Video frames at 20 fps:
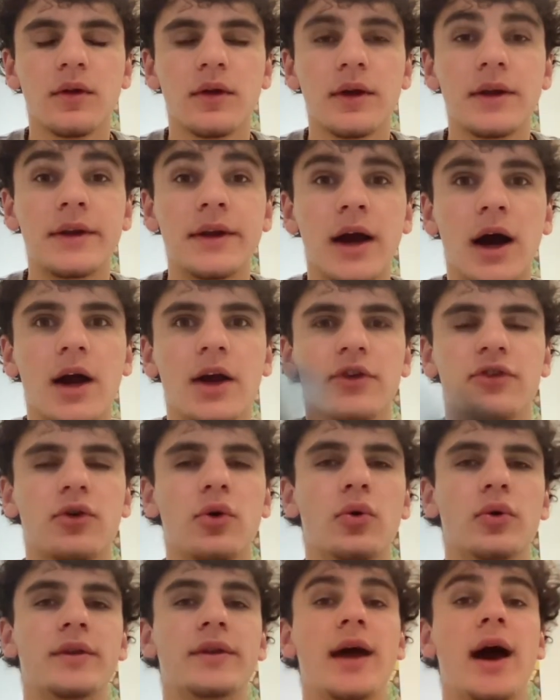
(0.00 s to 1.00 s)
in the eye.
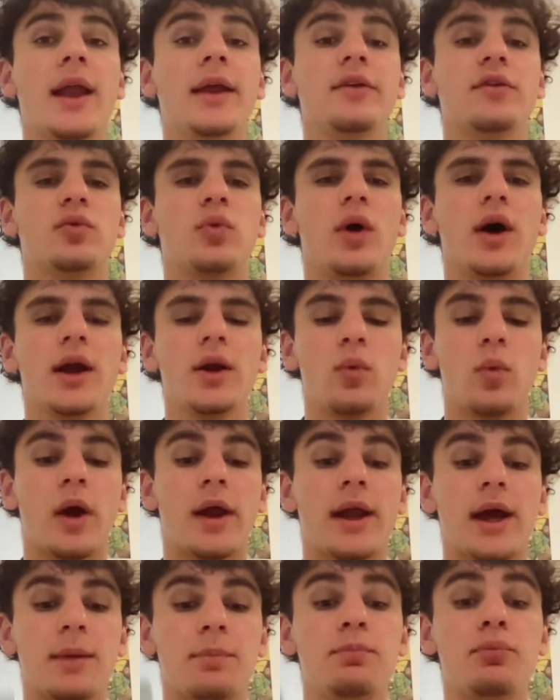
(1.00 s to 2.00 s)
So that is why
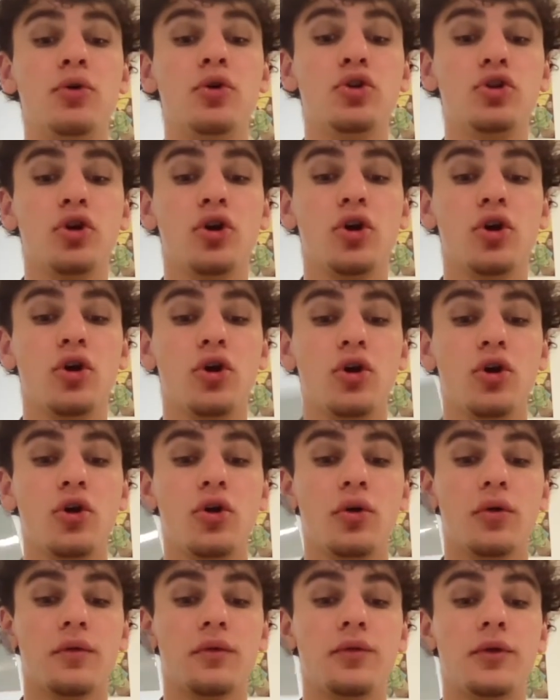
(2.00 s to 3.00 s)
when I put
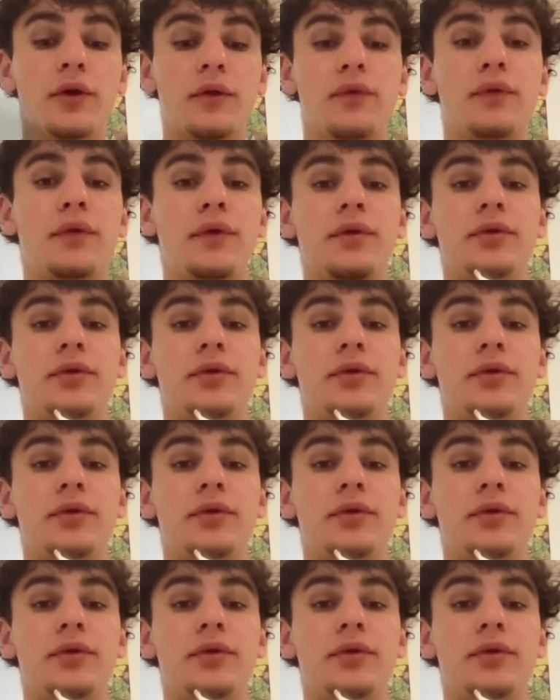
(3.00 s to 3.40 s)
the